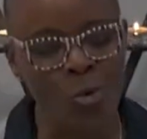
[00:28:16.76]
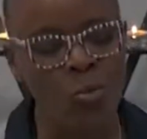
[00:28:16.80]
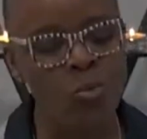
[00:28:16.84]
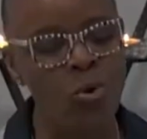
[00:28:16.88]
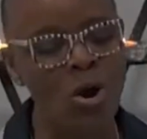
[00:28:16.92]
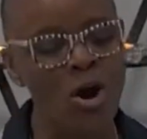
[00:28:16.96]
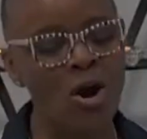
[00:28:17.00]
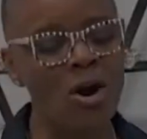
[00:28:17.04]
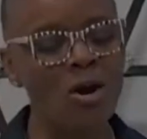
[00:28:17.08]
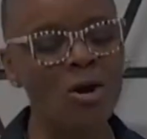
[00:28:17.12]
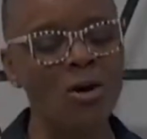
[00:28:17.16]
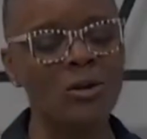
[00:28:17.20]

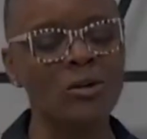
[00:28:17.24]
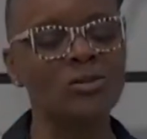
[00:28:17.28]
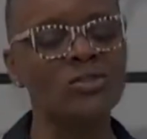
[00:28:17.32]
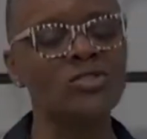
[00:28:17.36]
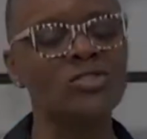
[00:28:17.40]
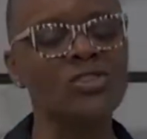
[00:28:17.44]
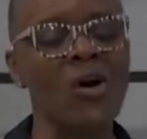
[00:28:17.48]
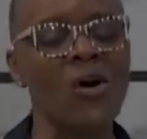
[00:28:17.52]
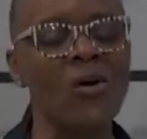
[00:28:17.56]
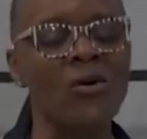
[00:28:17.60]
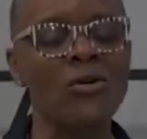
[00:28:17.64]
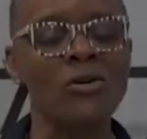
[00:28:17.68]
world,
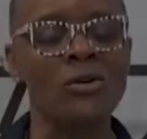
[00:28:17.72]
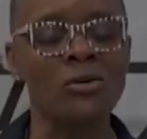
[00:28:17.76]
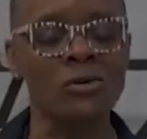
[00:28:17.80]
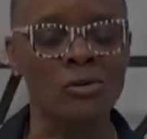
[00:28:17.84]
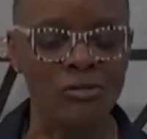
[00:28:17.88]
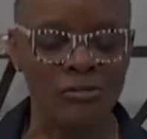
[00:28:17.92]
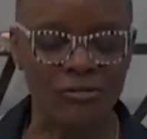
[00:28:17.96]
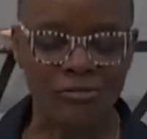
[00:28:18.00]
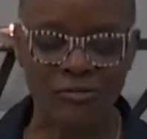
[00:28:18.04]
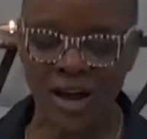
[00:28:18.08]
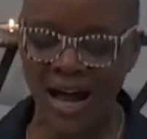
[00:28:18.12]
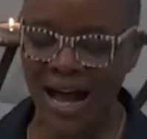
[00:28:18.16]
so
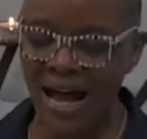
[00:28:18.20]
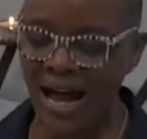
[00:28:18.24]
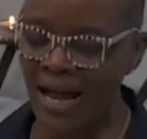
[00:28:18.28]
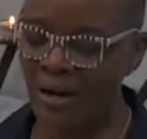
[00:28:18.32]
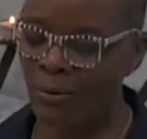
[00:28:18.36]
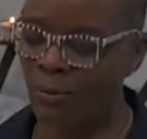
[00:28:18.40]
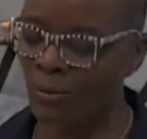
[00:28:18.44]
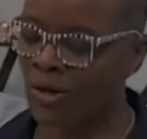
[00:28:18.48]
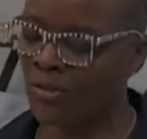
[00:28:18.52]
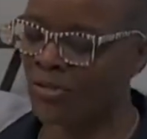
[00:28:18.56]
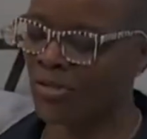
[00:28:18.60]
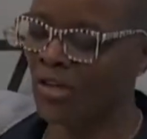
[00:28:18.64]

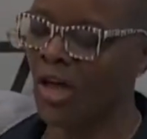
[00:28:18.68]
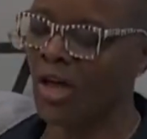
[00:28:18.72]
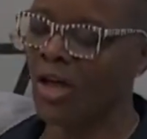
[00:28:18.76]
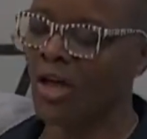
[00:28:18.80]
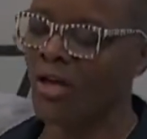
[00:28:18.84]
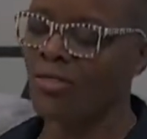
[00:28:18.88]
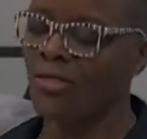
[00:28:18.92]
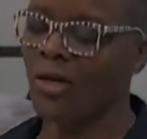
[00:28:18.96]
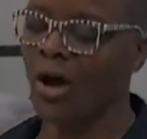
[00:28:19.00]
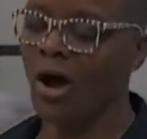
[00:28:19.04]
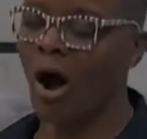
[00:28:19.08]
unified with the